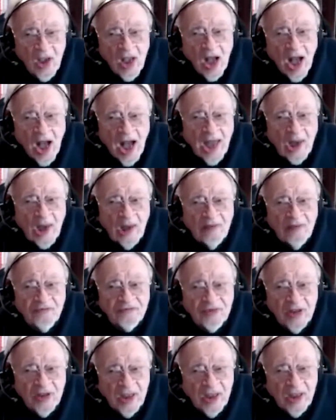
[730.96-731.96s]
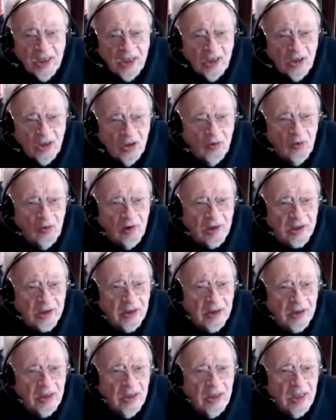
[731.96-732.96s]
I live in
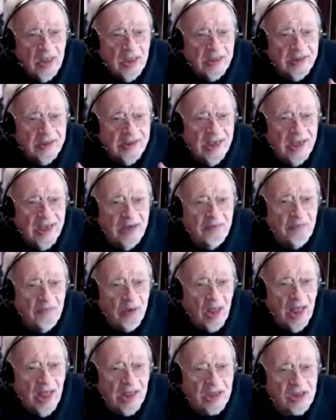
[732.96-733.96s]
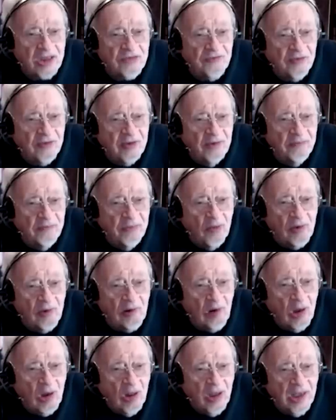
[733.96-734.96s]
Newark, 10 blocks from the
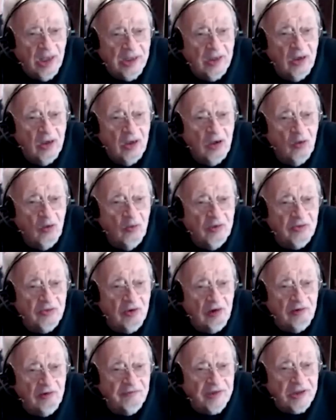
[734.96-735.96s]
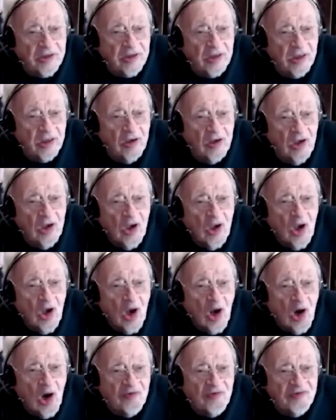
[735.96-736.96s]
borderline with Irvington.
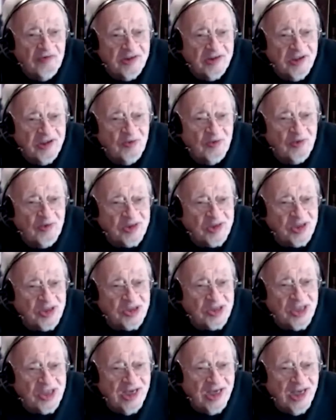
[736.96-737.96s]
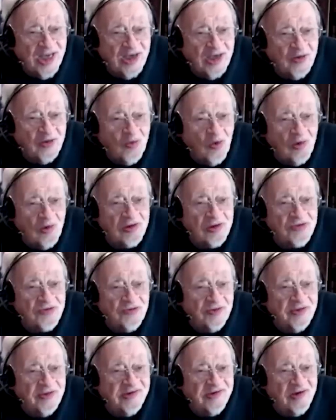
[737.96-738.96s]
Irvington was the state headquarters
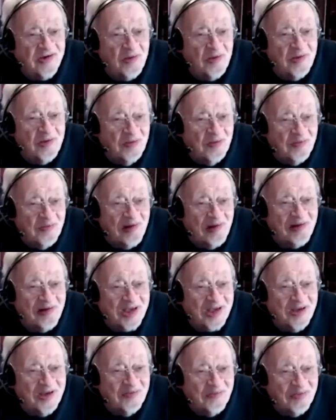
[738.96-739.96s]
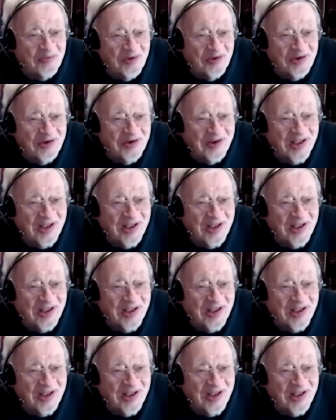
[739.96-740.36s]
for the German-American Bund.